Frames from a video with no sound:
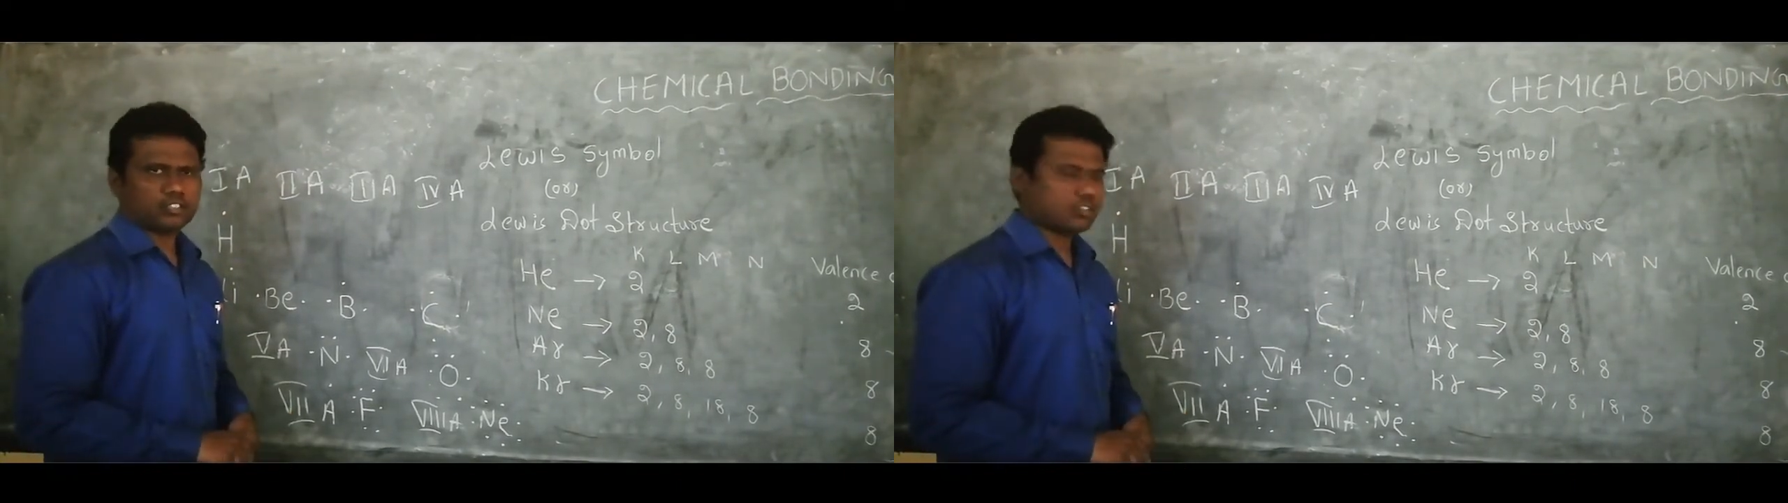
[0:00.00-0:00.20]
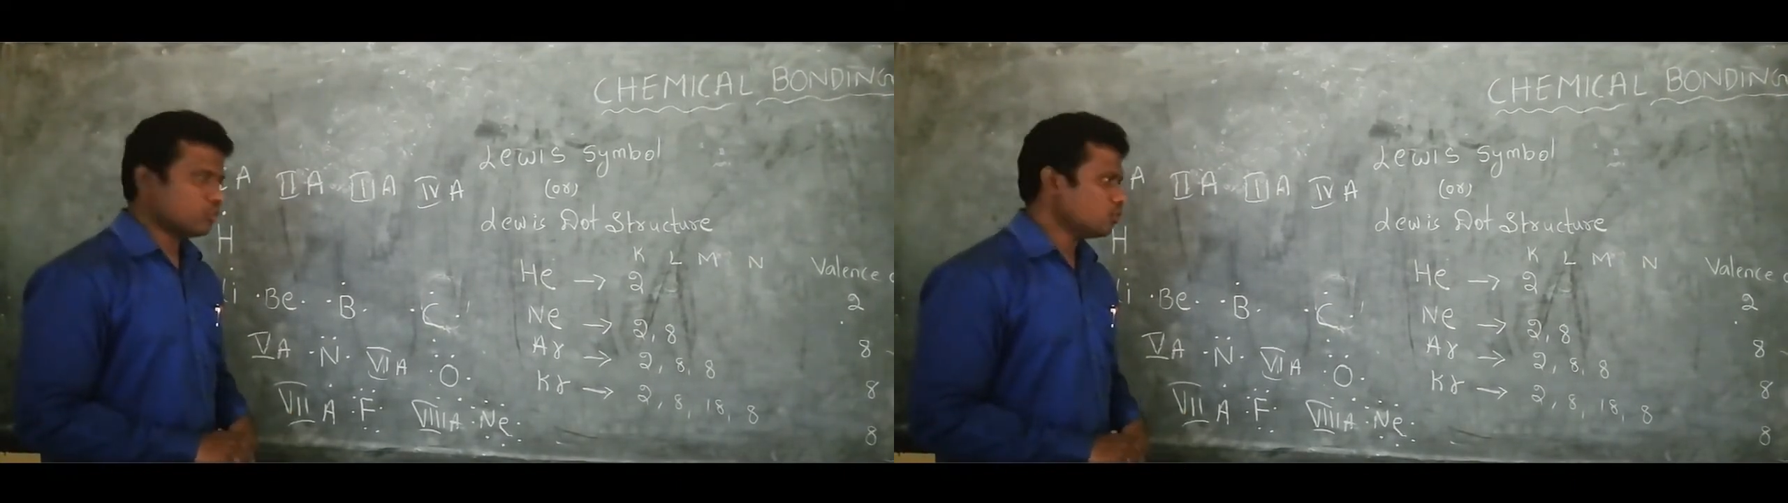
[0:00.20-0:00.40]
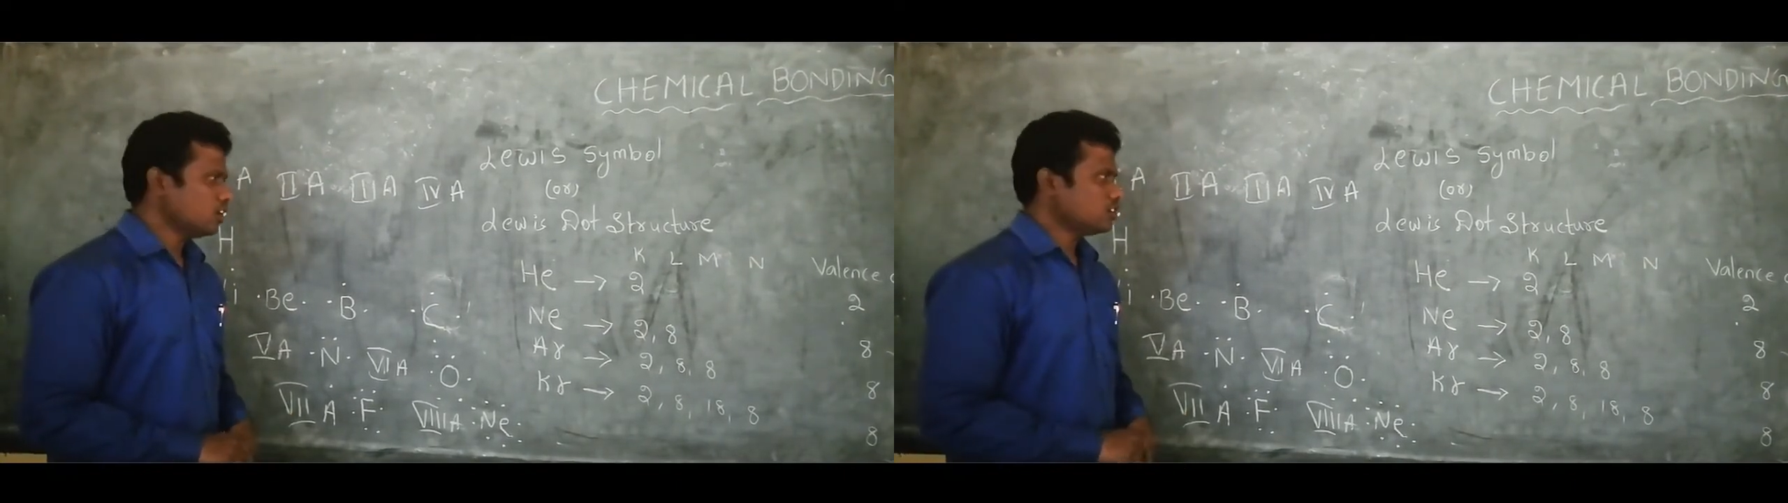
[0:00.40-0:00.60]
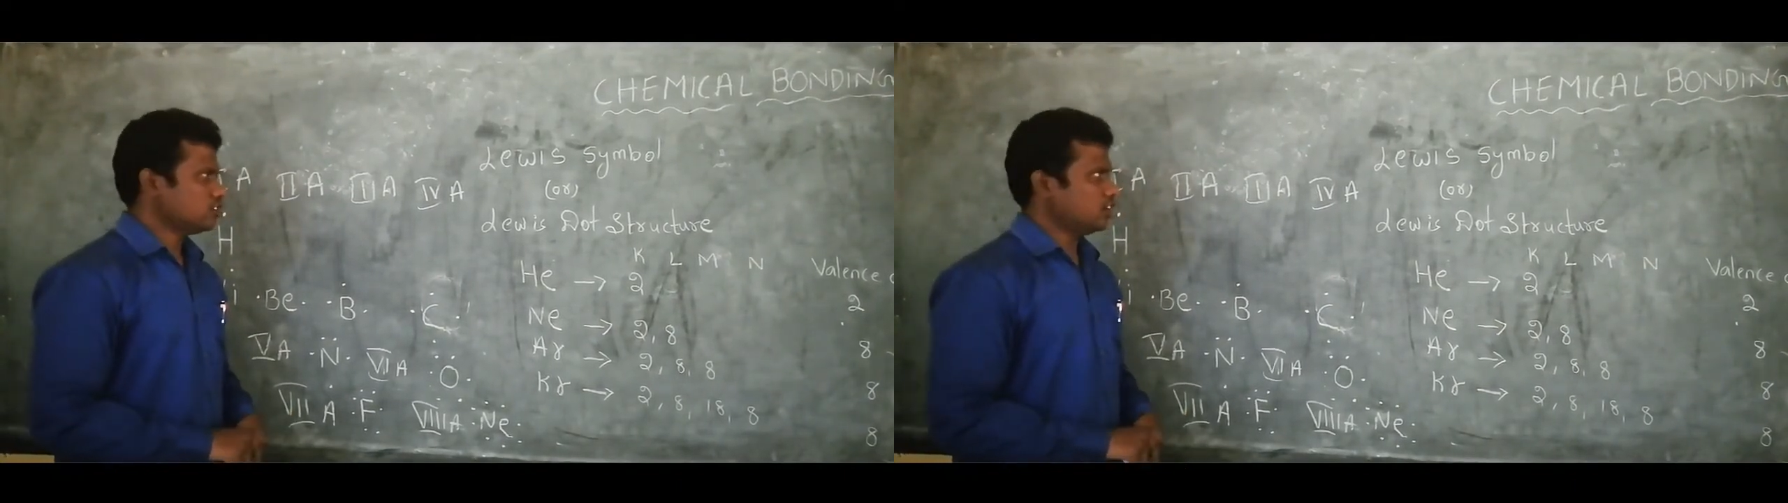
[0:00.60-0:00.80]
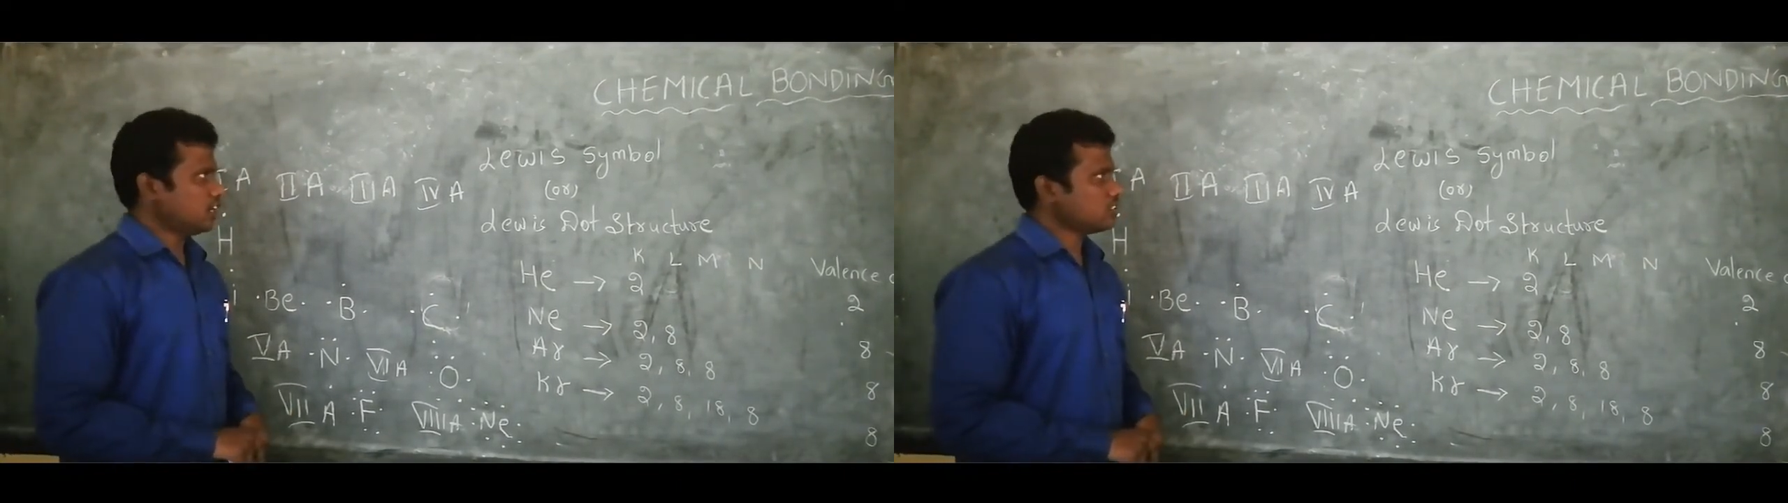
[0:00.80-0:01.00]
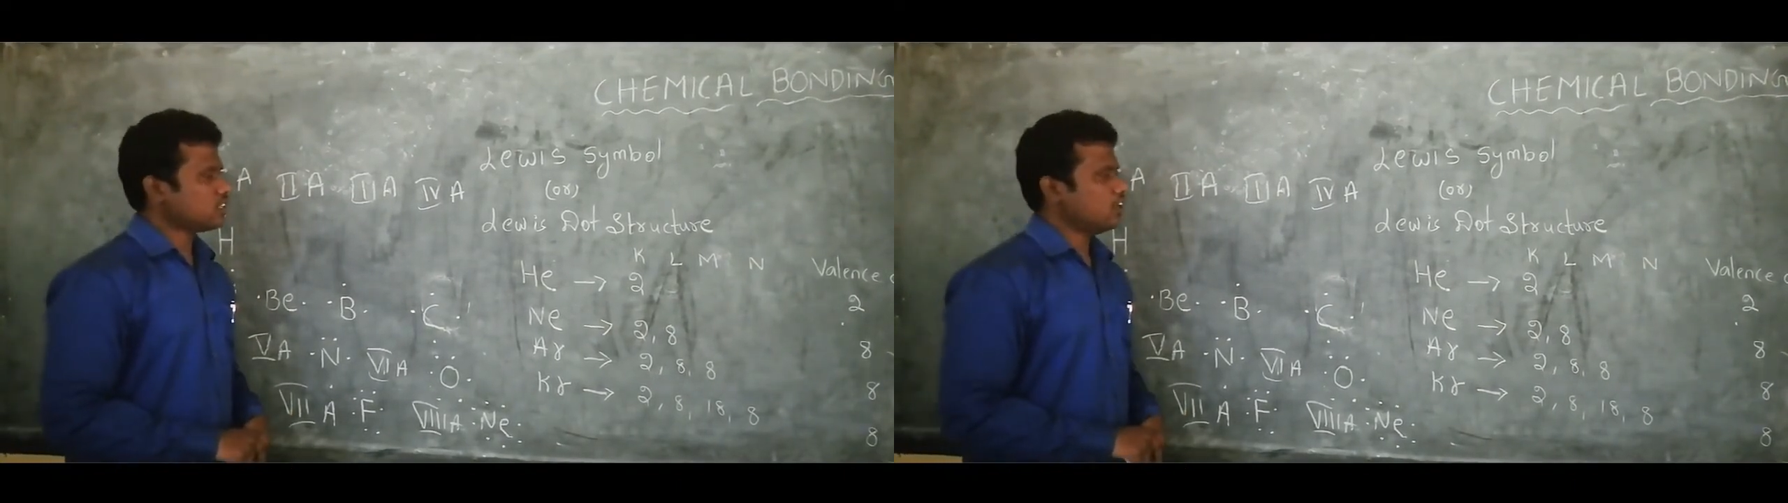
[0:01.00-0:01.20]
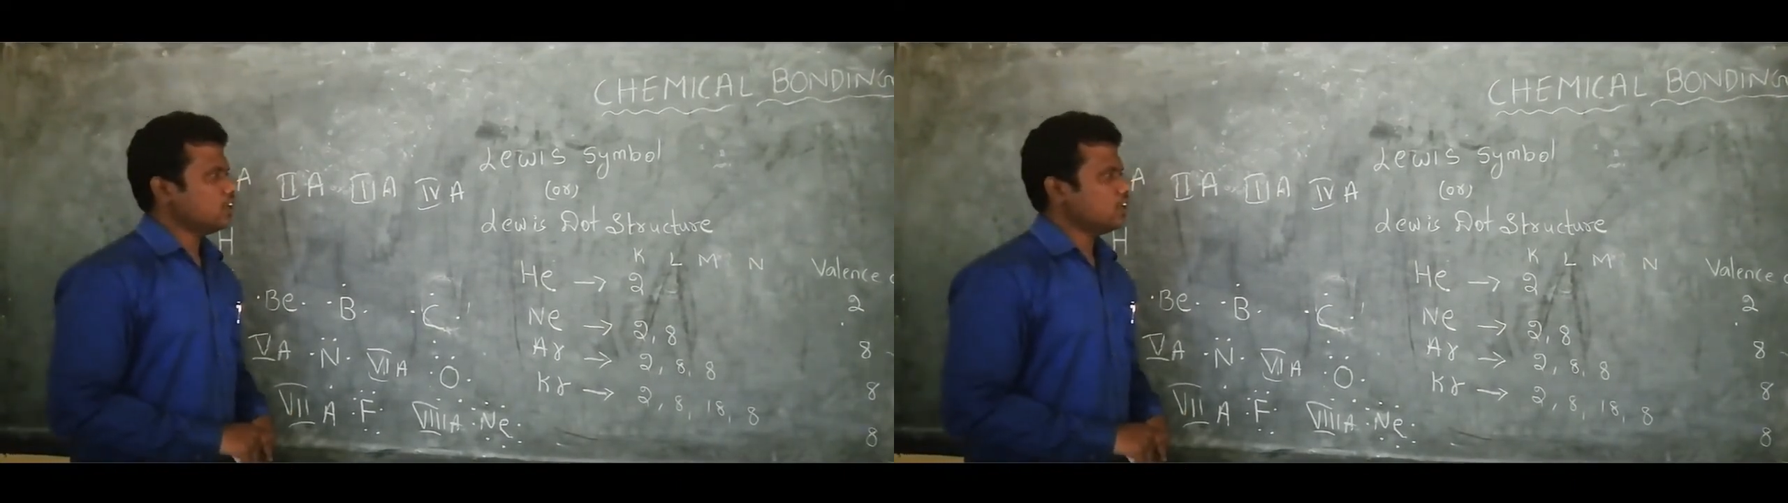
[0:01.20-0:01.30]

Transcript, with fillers: so children,